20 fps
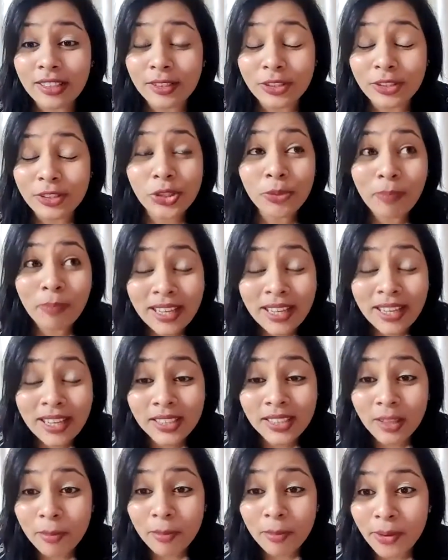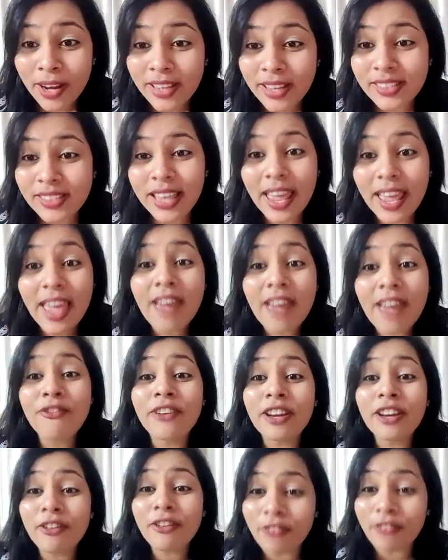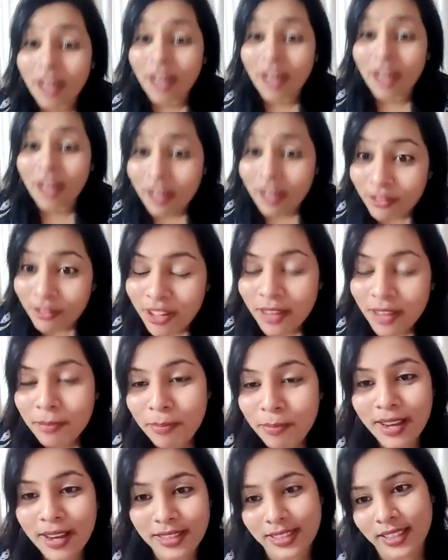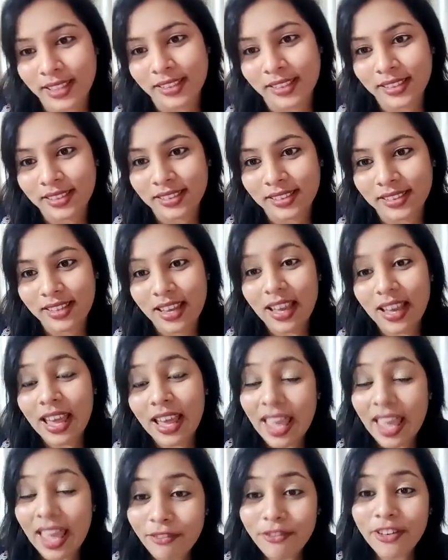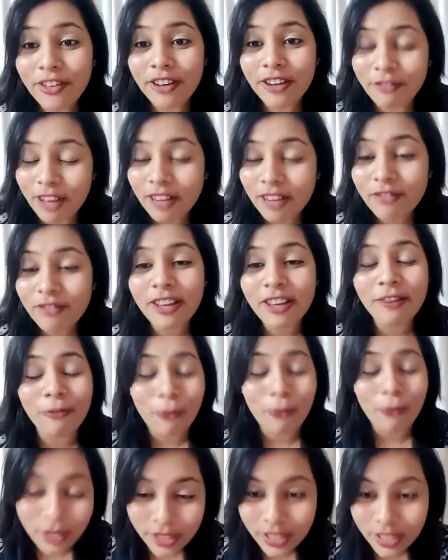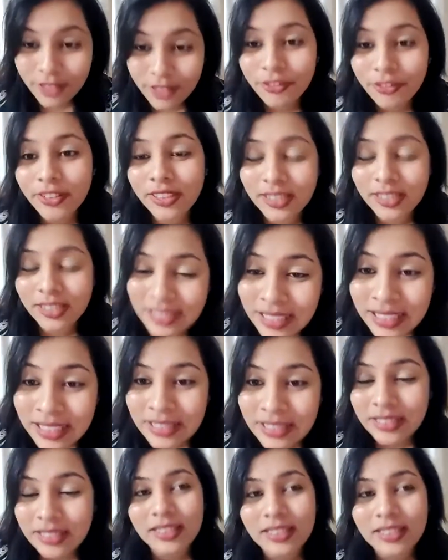to my surprise, everyone were present. Everyone were wanting for the seat.